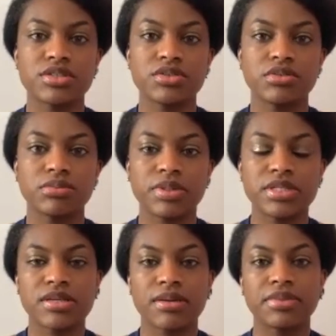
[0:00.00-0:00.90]
to be
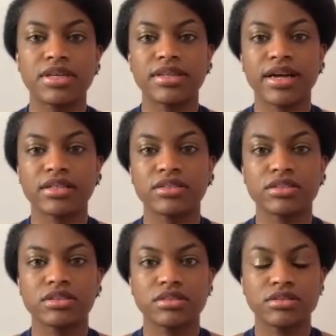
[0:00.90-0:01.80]
something that
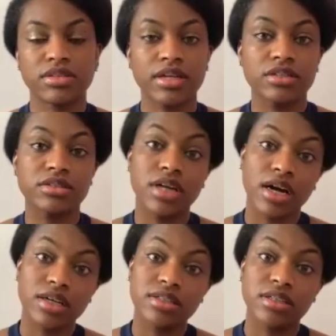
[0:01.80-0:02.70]
you're
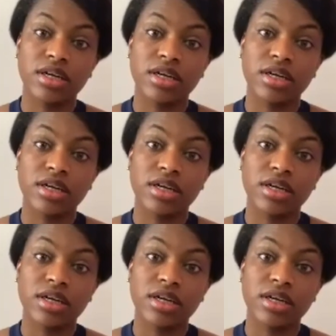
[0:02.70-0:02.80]
not.